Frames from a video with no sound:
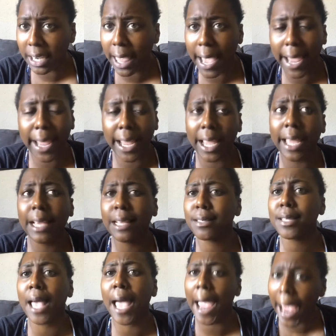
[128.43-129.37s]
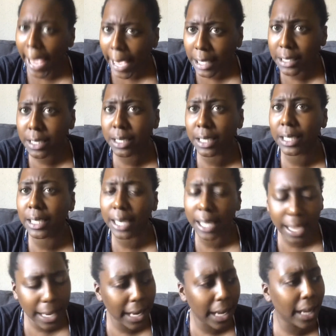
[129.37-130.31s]
Like, it's action.
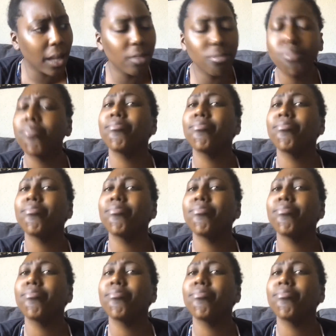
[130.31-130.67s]
Like,